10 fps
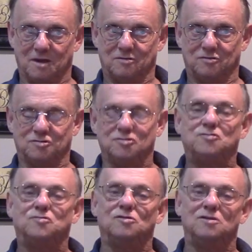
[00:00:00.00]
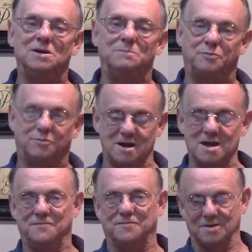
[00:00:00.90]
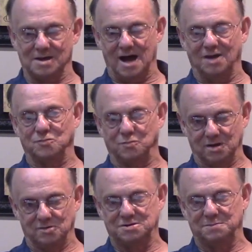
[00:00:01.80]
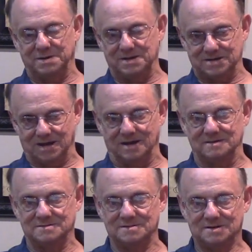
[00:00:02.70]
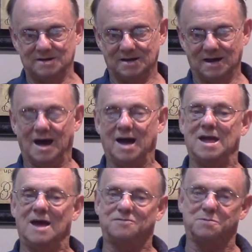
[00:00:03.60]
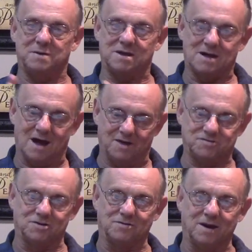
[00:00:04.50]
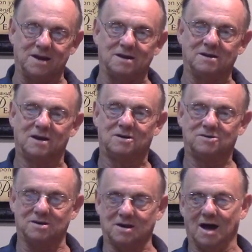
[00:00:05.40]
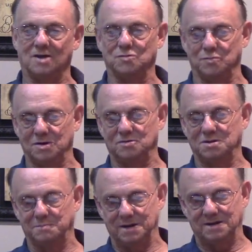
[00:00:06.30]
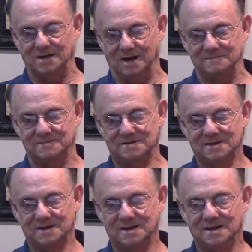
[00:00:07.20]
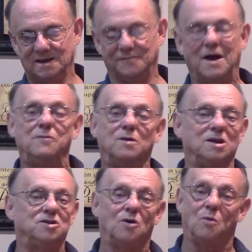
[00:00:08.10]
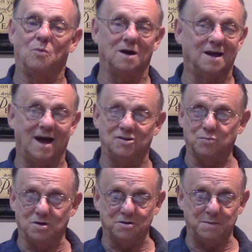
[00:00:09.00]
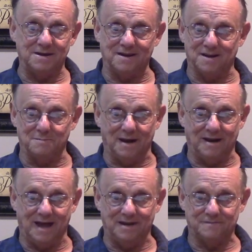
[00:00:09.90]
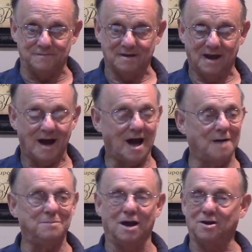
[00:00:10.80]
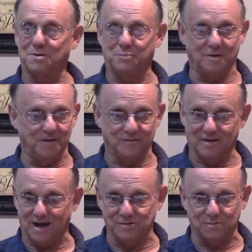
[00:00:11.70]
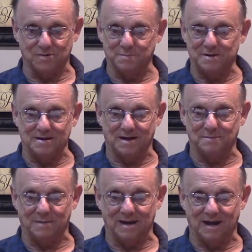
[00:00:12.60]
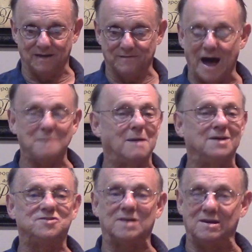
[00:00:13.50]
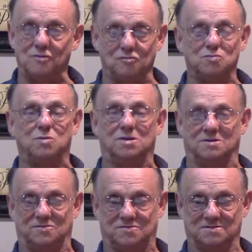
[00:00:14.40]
to truly pray for God's will to be done, I have to be consecrated to God's will to be done. If I really don't want God's will to be done in my life, I'm not going to pray for God's will to be done in my life. I might say those words.